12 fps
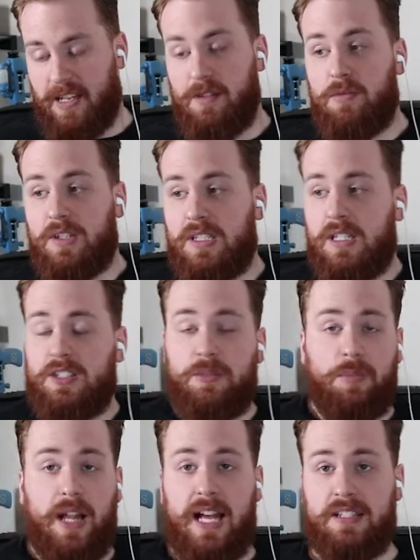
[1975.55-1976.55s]
It was such a
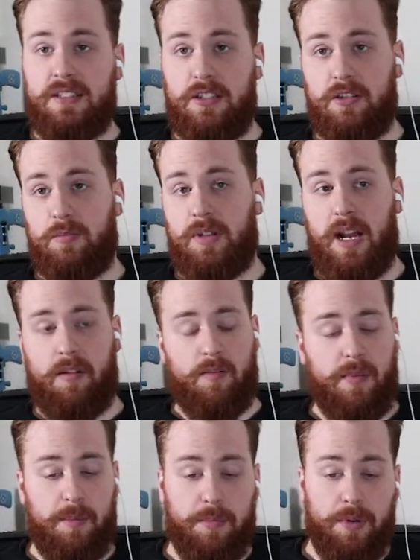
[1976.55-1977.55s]
blast to do, but I
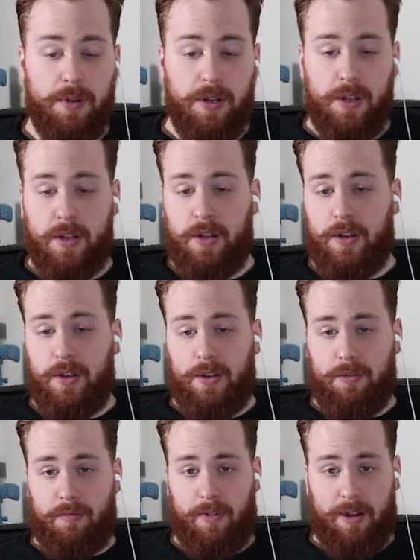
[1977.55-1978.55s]
remember
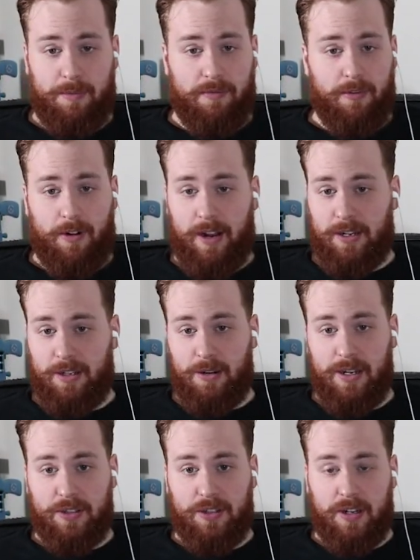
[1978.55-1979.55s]
right before I had to go
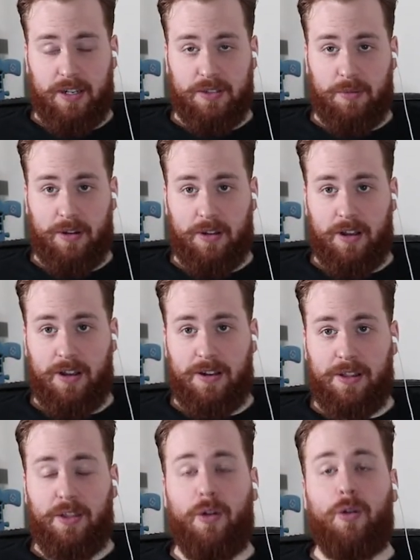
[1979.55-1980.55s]
out there, I swear to God, the